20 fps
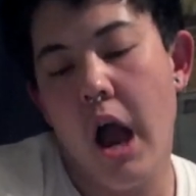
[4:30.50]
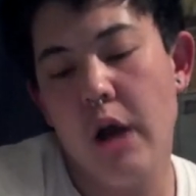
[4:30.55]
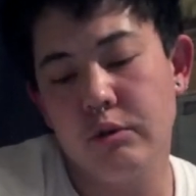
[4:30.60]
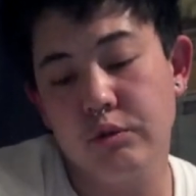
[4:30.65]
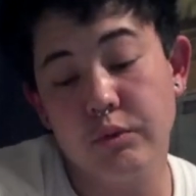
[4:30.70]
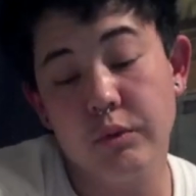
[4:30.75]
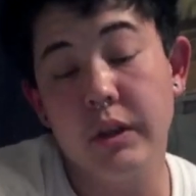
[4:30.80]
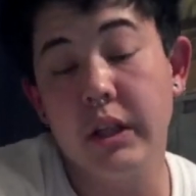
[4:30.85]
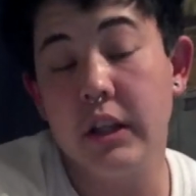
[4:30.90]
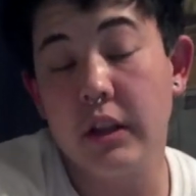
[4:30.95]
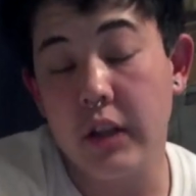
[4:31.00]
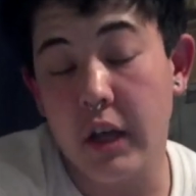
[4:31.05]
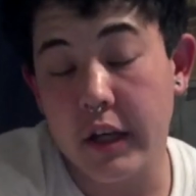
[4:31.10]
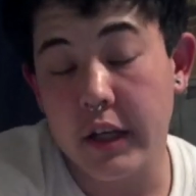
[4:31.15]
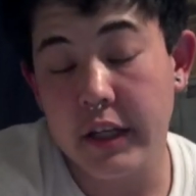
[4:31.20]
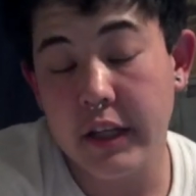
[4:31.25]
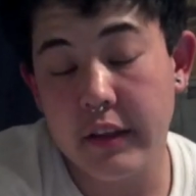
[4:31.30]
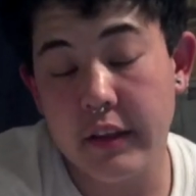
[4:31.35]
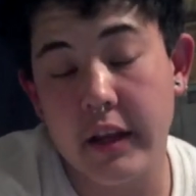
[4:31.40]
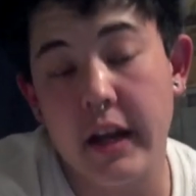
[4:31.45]
I was really
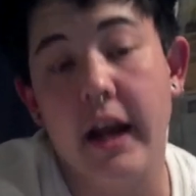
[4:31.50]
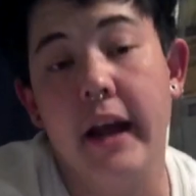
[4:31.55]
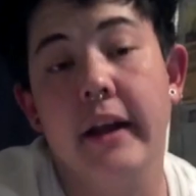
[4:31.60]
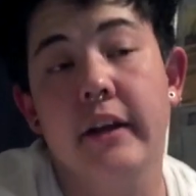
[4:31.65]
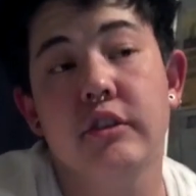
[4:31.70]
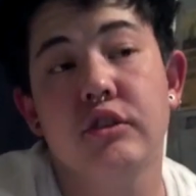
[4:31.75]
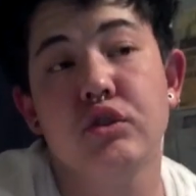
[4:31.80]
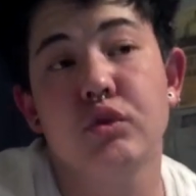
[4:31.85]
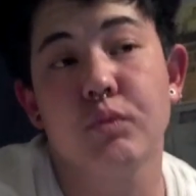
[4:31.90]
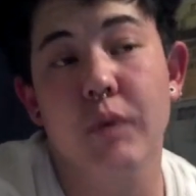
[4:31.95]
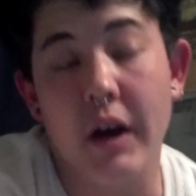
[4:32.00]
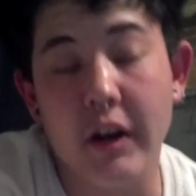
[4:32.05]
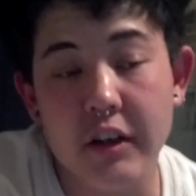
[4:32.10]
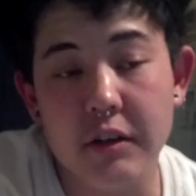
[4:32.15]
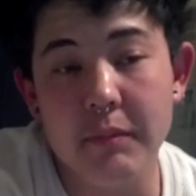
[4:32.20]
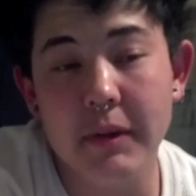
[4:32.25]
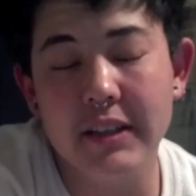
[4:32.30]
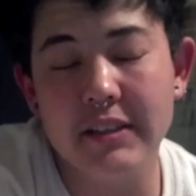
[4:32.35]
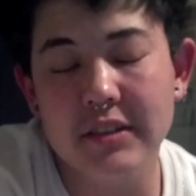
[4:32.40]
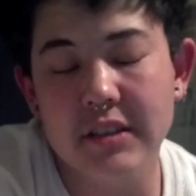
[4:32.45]
lucky that I had
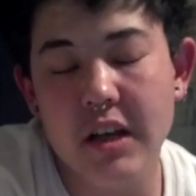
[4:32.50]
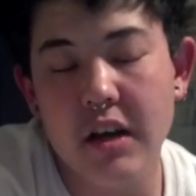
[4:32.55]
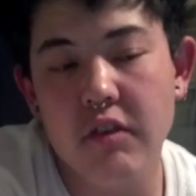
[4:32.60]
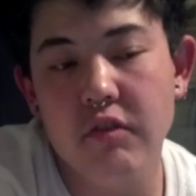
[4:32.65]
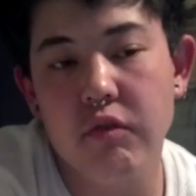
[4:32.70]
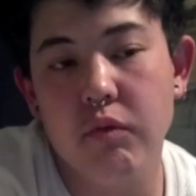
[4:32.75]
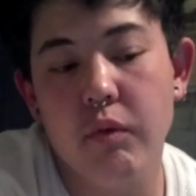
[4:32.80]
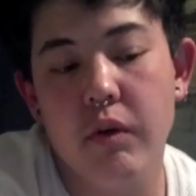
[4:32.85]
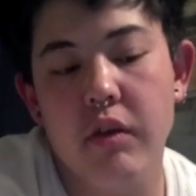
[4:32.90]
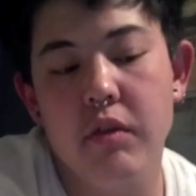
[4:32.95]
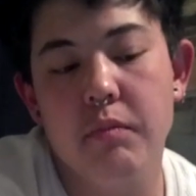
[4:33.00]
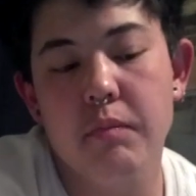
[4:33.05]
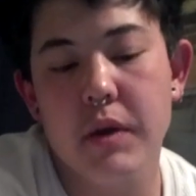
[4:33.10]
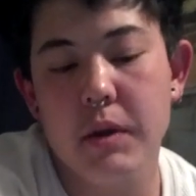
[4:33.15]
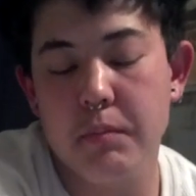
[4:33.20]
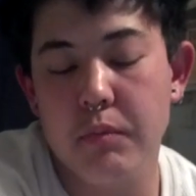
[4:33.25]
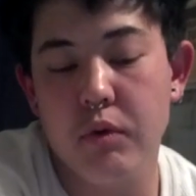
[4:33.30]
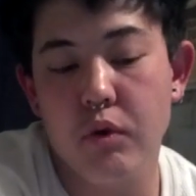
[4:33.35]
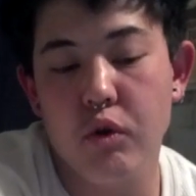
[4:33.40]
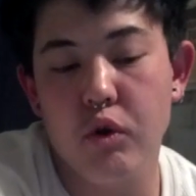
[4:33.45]
surrounded myself with
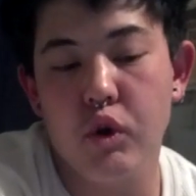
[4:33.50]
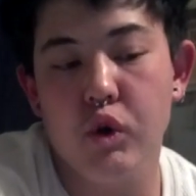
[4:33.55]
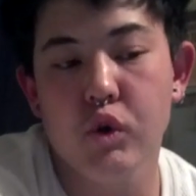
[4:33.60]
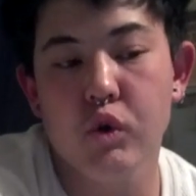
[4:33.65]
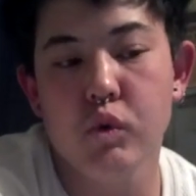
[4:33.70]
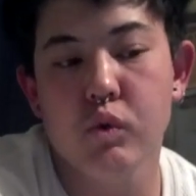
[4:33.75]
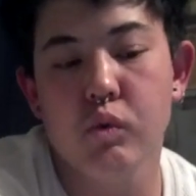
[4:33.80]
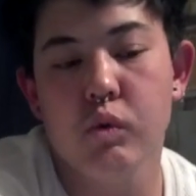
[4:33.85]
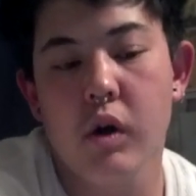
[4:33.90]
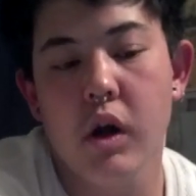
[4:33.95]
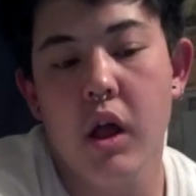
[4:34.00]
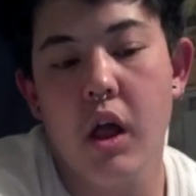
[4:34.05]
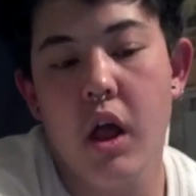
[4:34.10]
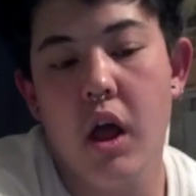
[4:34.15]
people who